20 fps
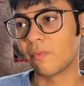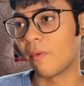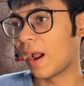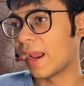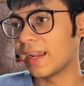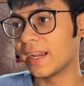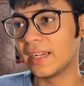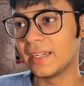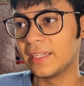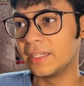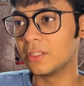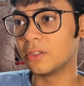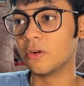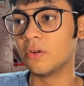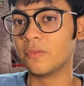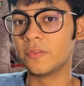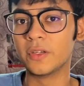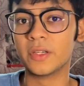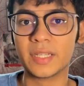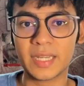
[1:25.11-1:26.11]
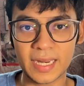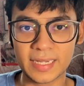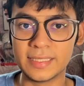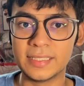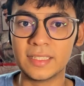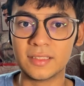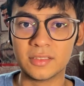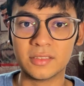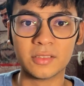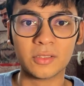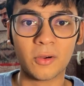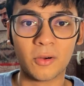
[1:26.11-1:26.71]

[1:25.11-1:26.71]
why I didn't go for any other